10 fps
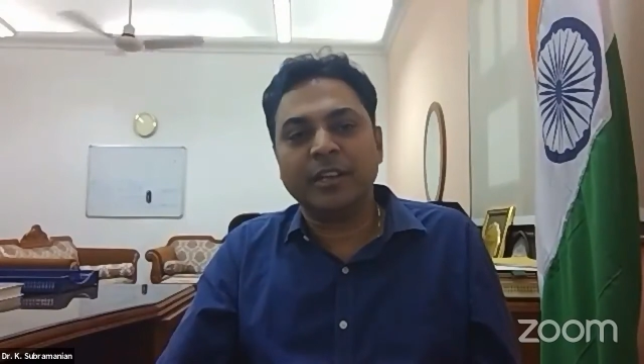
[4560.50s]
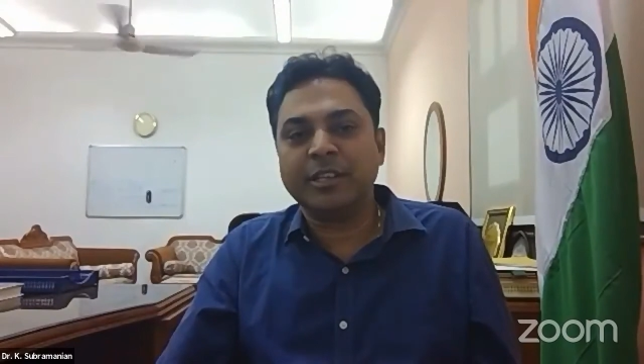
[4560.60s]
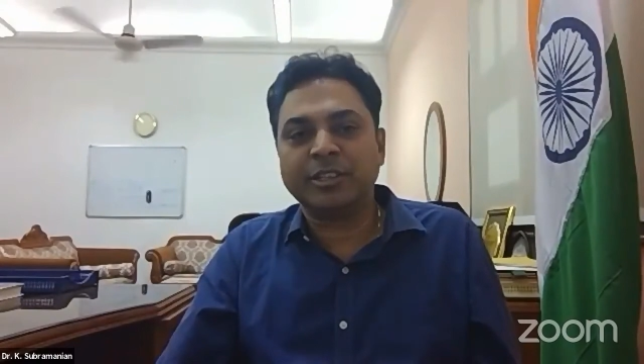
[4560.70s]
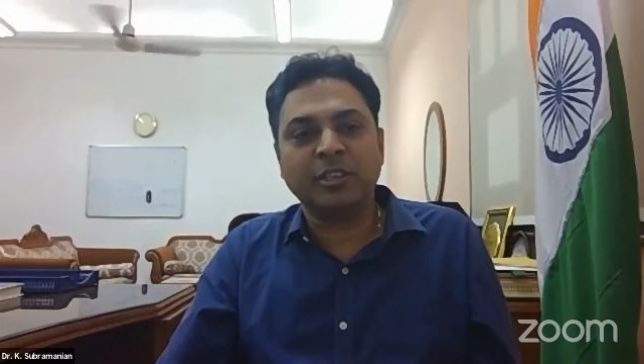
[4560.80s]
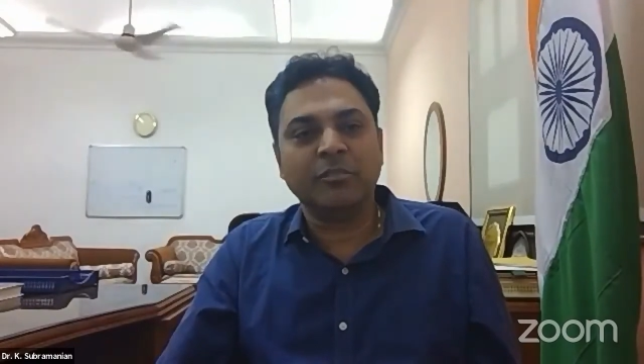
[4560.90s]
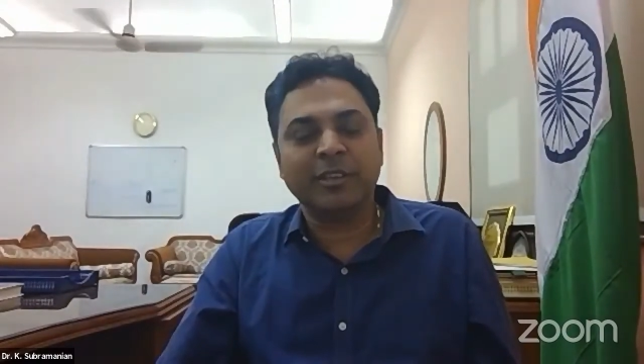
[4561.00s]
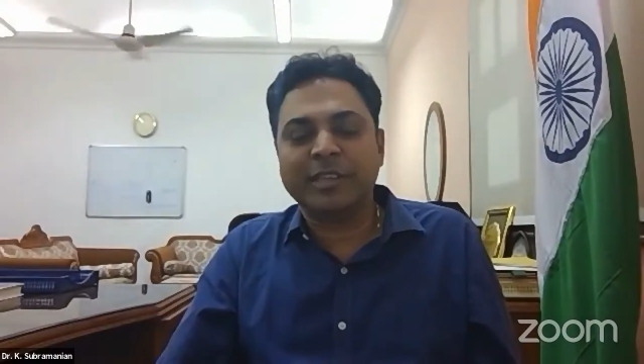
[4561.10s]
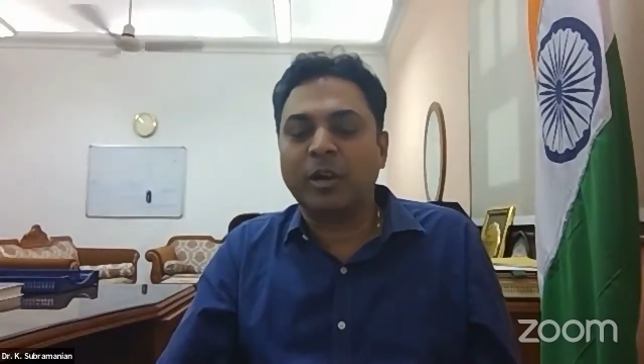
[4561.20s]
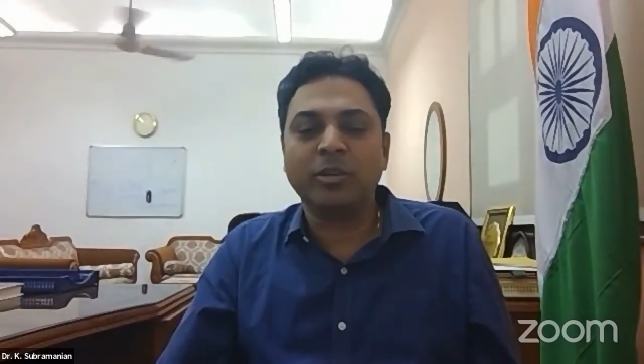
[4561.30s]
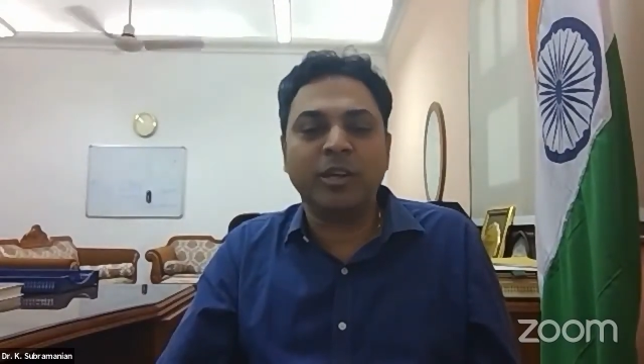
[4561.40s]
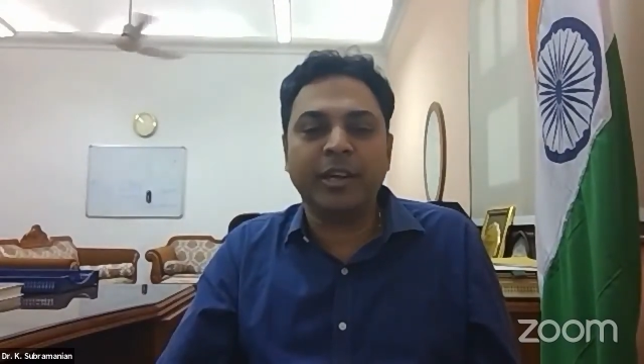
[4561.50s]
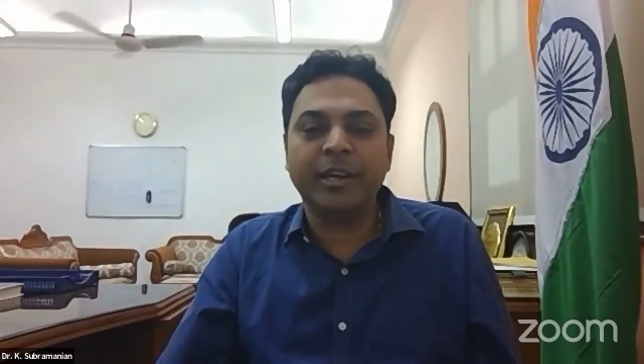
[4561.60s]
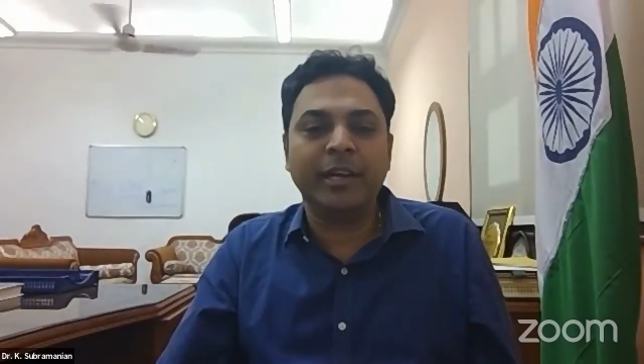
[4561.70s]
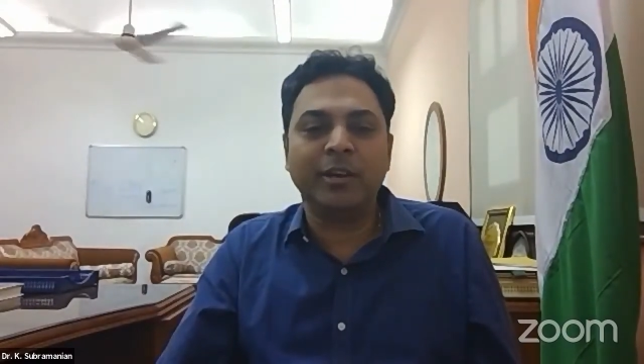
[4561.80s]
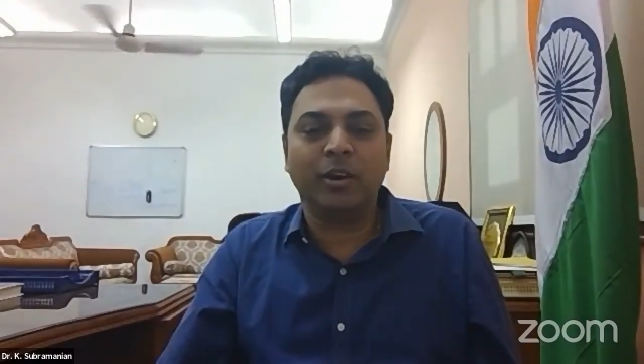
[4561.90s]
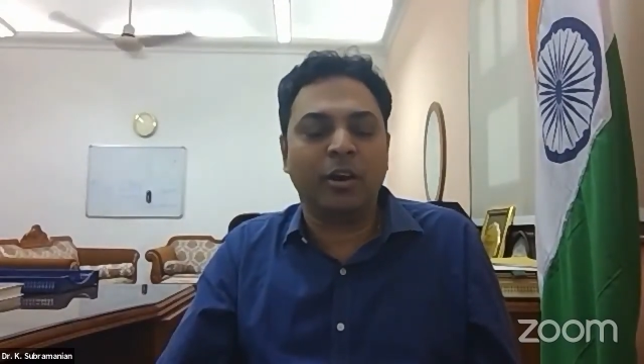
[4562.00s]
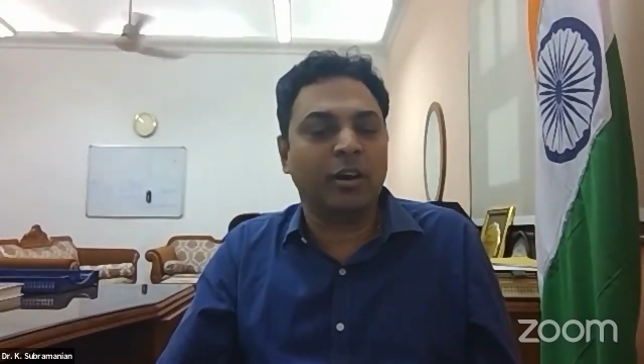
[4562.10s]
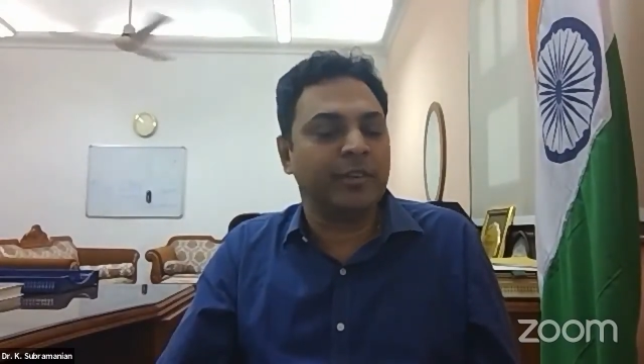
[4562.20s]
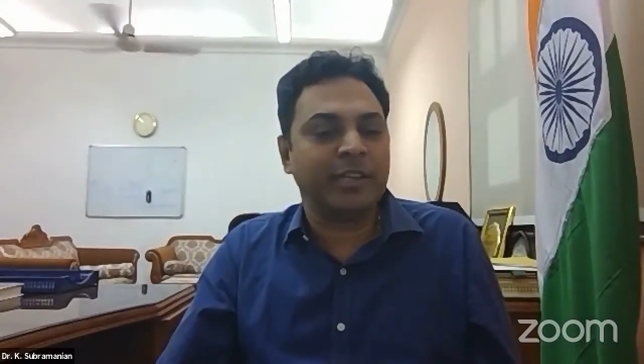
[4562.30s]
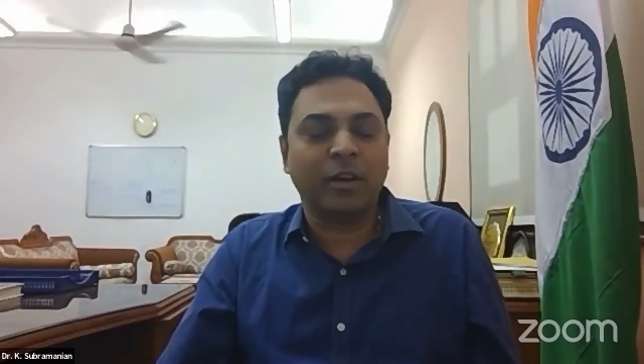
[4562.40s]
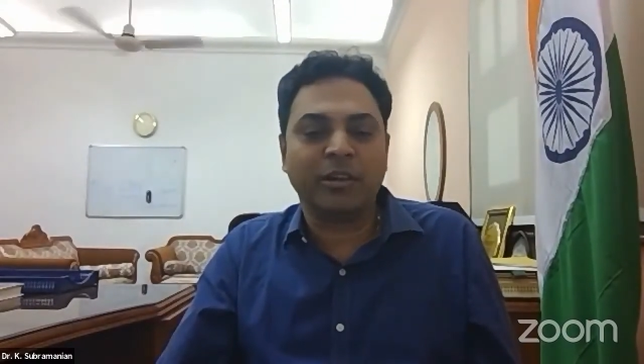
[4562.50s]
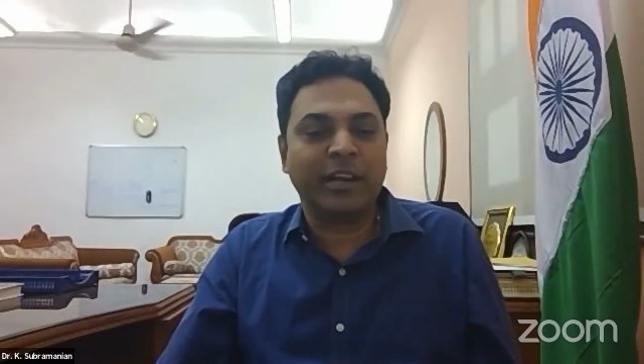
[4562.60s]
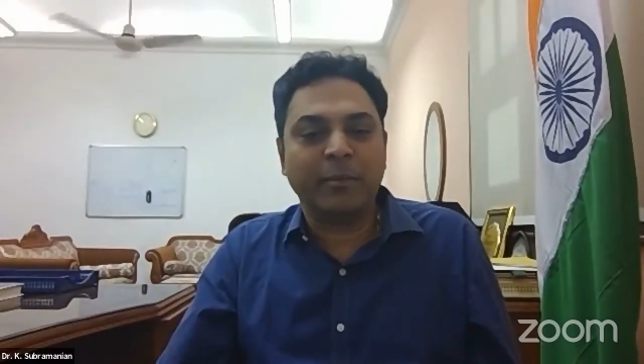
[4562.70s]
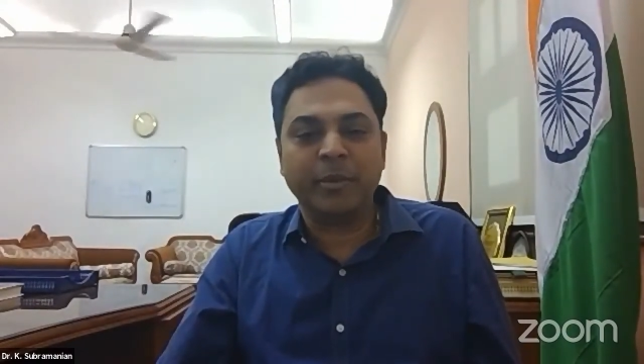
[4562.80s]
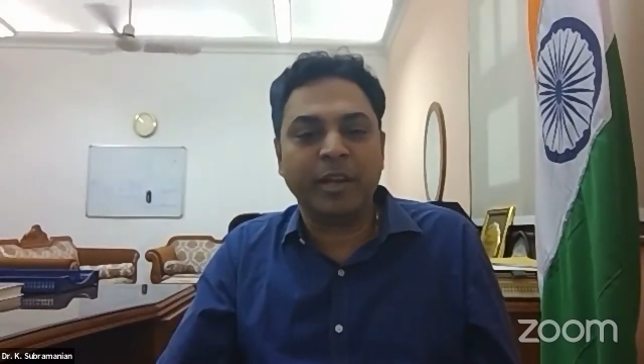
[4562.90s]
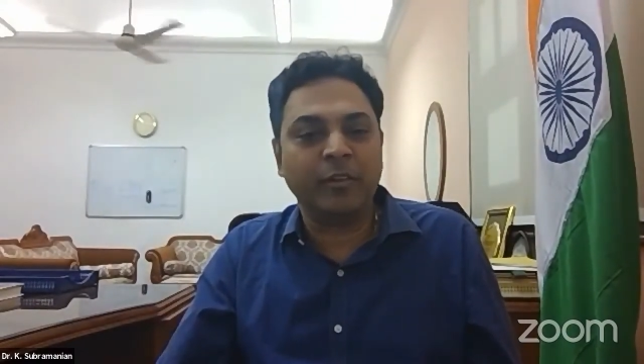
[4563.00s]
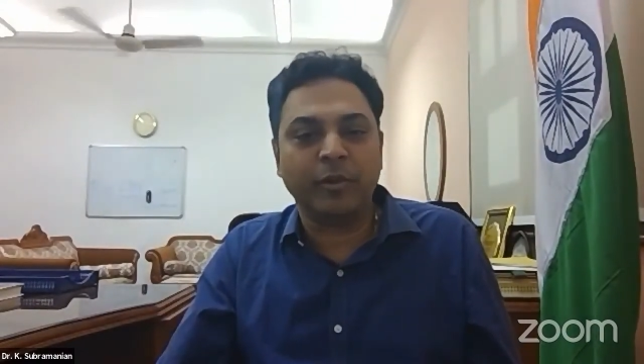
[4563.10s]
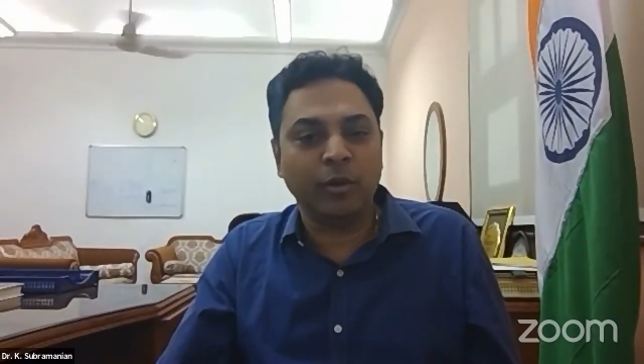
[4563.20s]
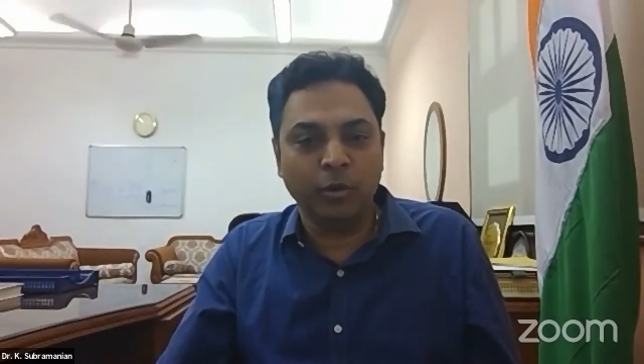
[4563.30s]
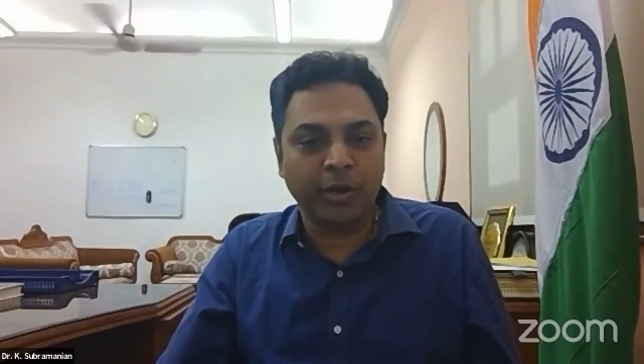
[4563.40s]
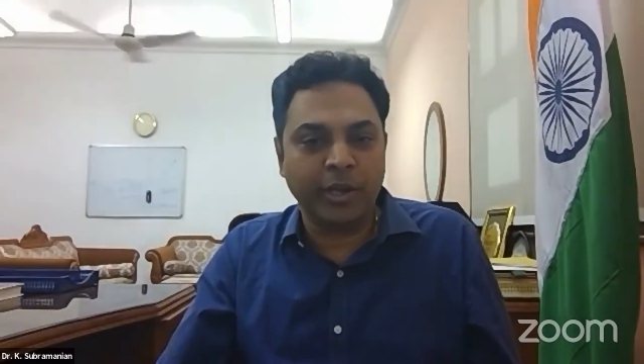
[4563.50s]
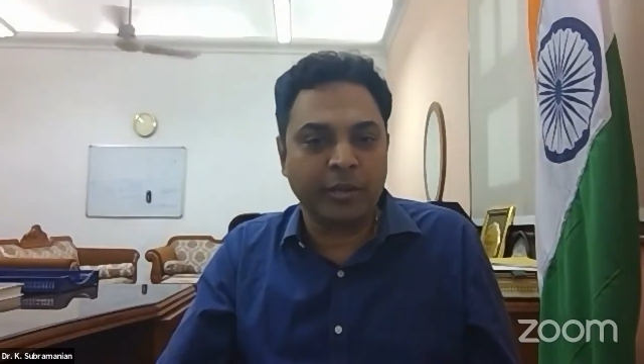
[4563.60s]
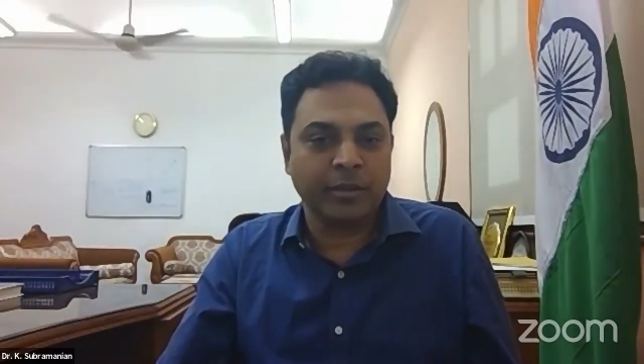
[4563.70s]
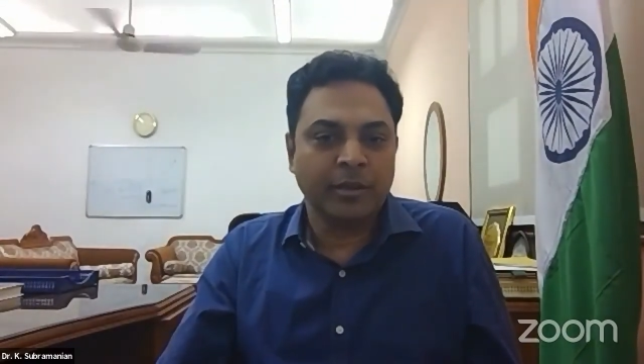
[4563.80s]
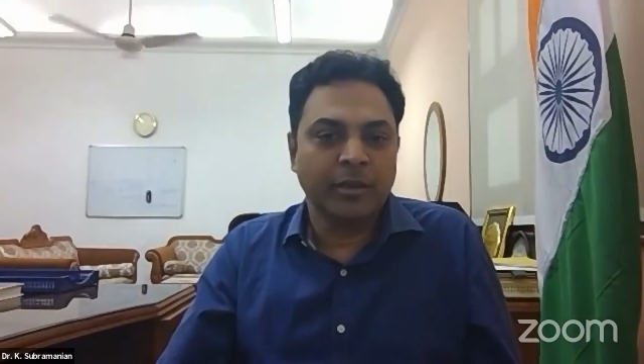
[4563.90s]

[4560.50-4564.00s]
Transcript: the nation without greed or without clamoring for glory.